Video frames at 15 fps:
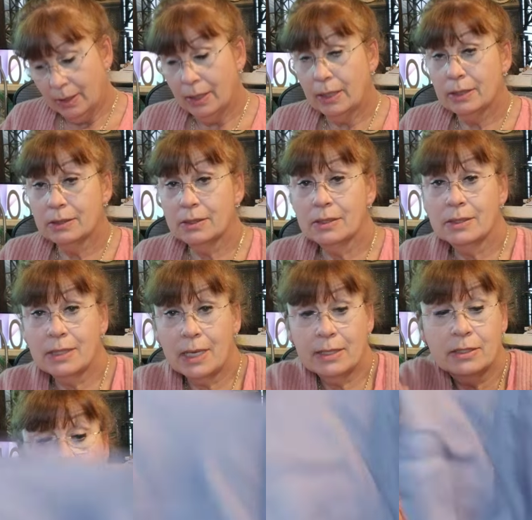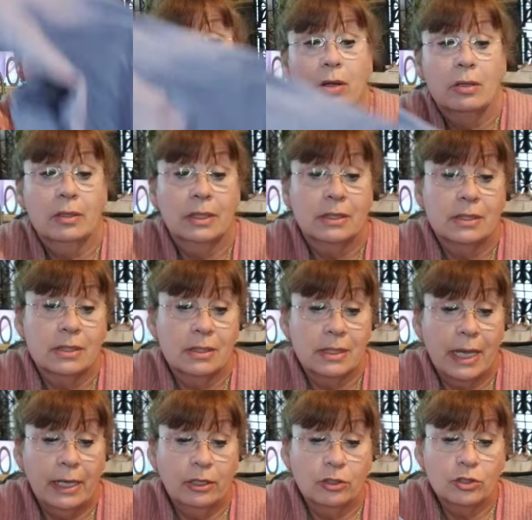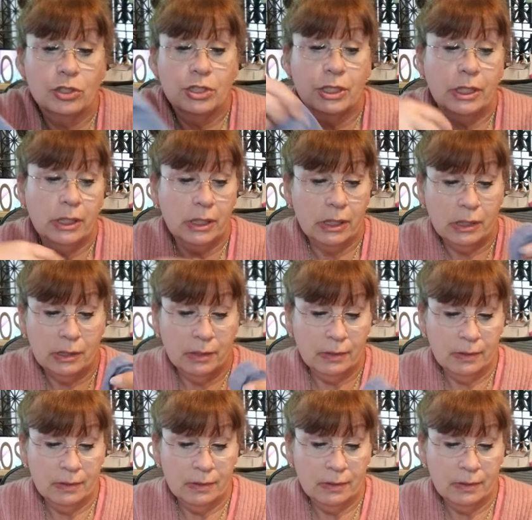It is a size small. It's Taylor G.